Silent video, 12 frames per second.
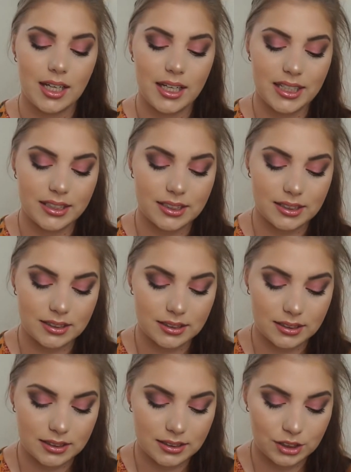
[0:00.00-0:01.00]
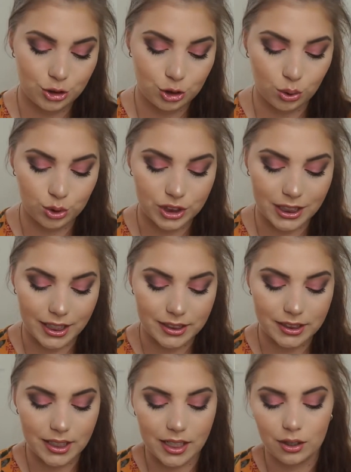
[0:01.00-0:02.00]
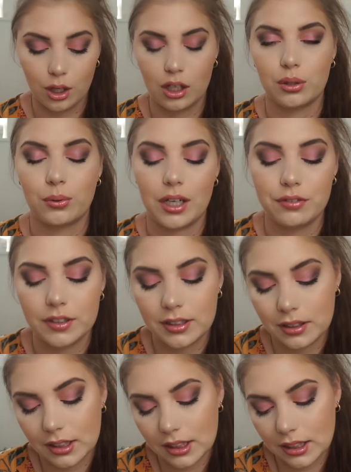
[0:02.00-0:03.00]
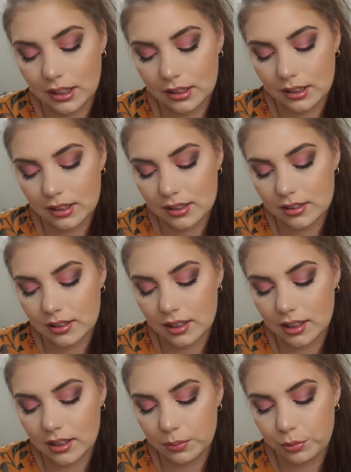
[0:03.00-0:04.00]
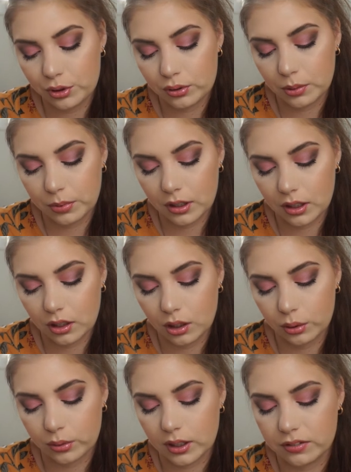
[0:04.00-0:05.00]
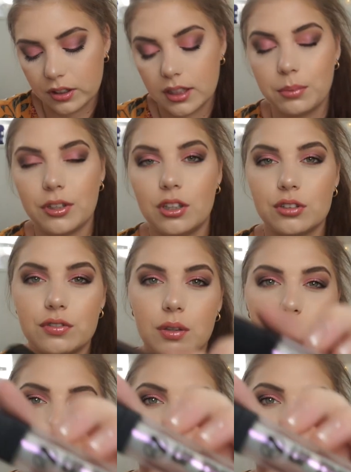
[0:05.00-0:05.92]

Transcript: it is so shiny and holographic. It is the Lip Tripper Holographic Lip Gloss from